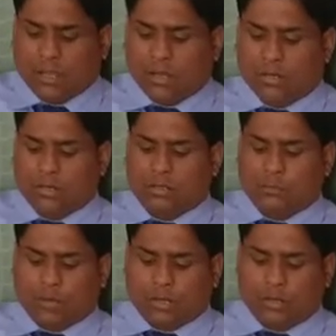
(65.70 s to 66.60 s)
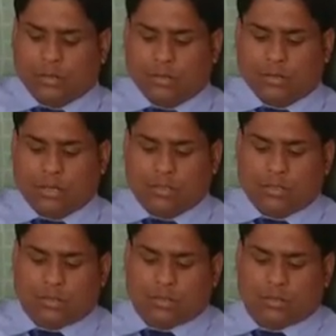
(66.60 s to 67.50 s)
go to the
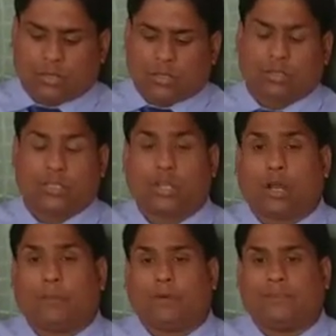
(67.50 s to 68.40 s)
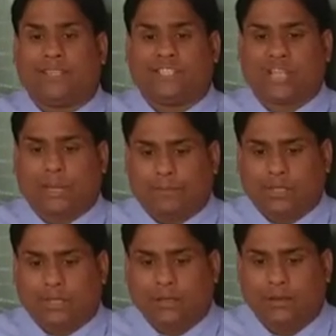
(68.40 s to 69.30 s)
go to the top of this
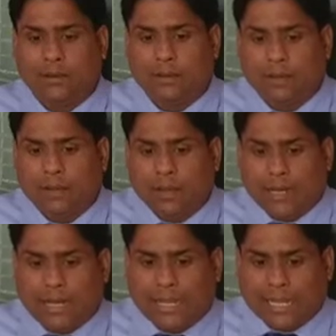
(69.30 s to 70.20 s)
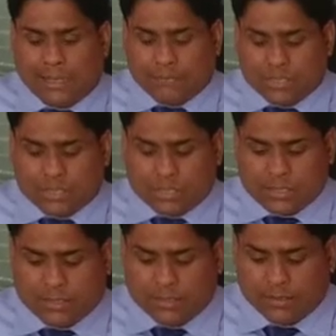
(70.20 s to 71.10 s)
chapter, and I am
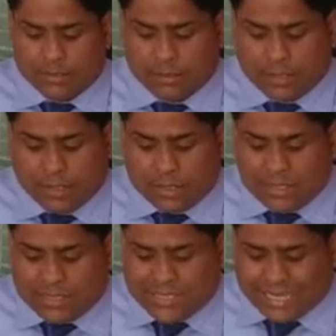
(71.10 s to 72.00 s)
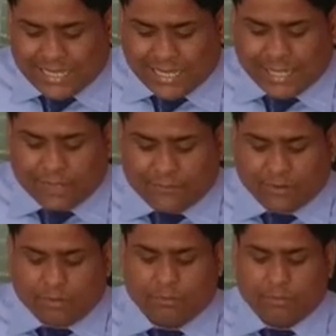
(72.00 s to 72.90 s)
just starting it
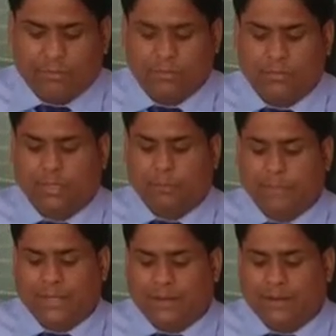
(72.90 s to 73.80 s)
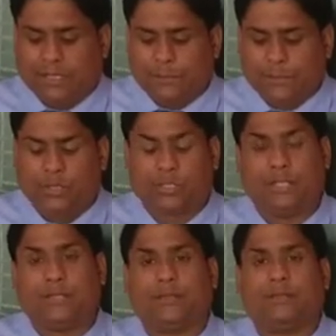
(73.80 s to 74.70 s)
from the mineral
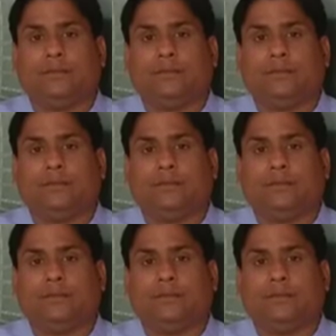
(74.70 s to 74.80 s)
deposit.